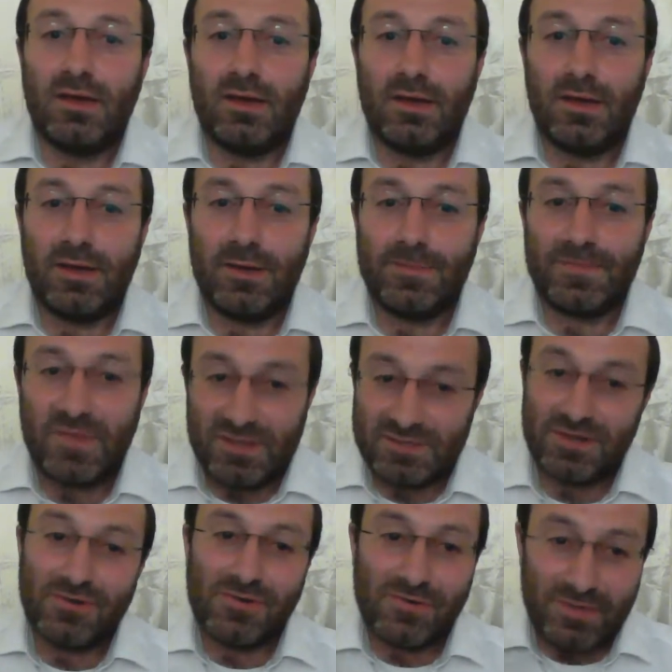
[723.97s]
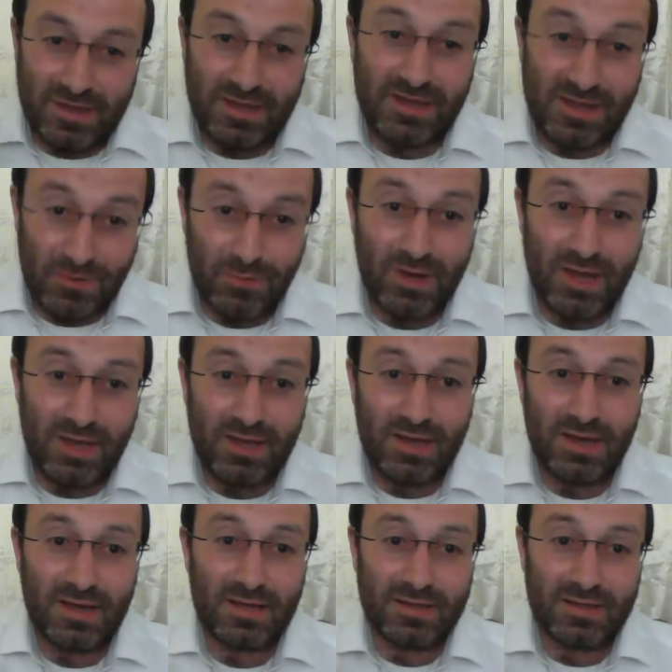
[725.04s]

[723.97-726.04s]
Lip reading: so in a way,